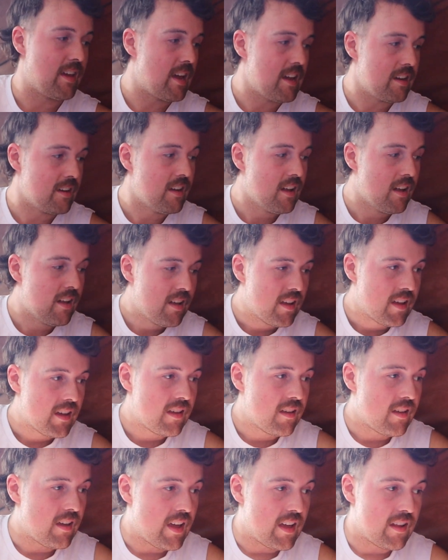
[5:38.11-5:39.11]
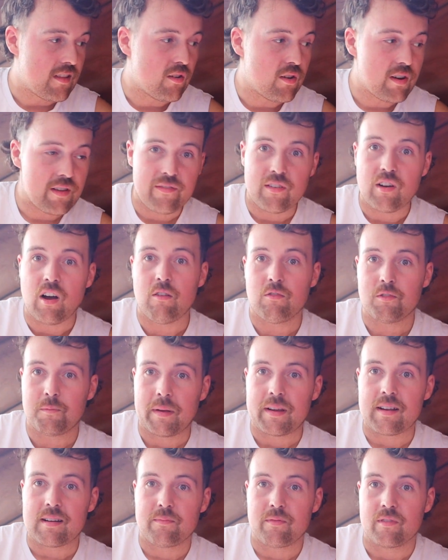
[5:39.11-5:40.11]
and not even I was
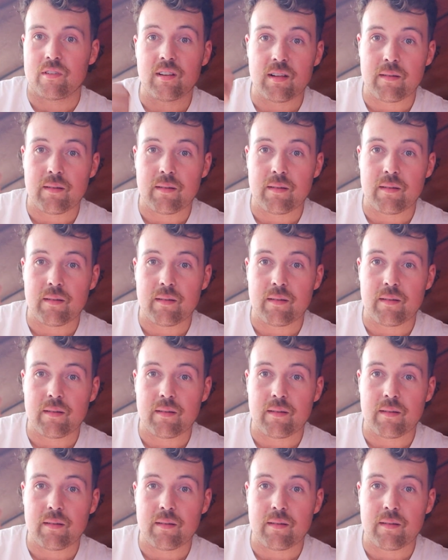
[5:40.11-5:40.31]
picking up on it.